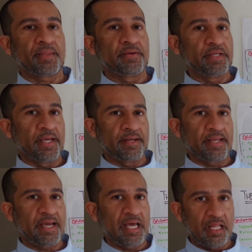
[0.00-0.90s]

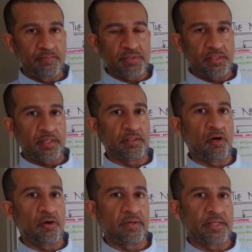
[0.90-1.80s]
TNA helps the
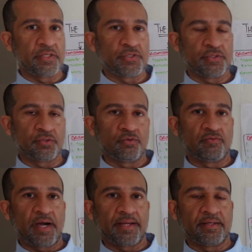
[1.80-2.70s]
organization to
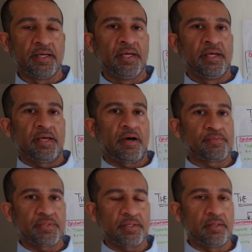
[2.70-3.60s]
find
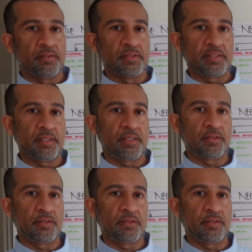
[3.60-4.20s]
obstacles,